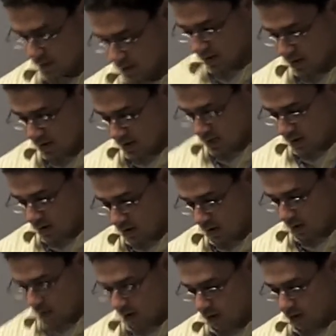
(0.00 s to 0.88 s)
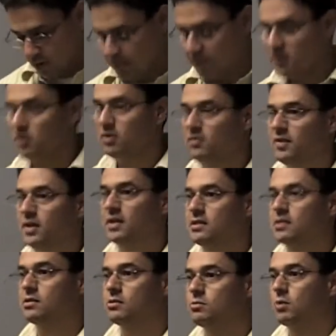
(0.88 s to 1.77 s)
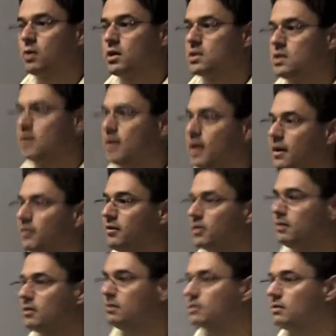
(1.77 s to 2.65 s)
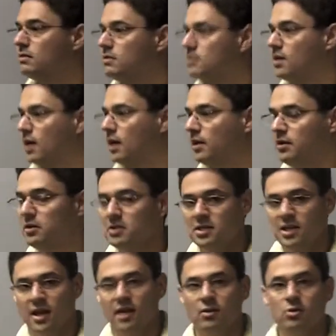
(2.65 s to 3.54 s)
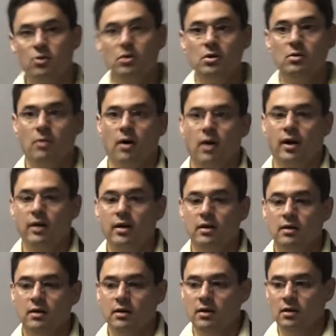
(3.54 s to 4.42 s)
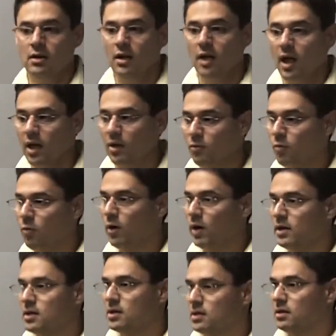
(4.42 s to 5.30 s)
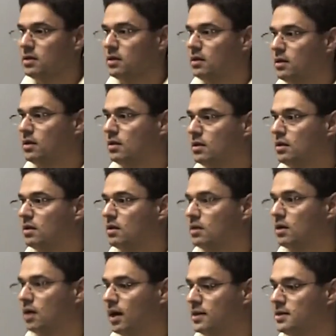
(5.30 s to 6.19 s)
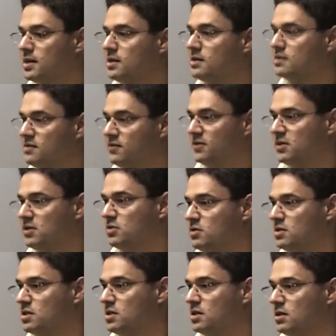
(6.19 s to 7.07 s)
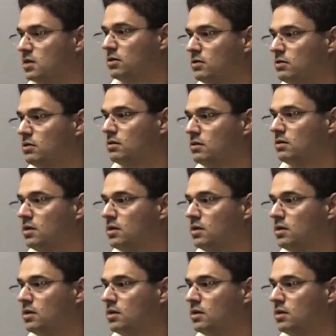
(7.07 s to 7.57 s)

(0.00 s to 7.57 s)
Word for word: where all of your devices work together to understand who you are and what content is of interest to you,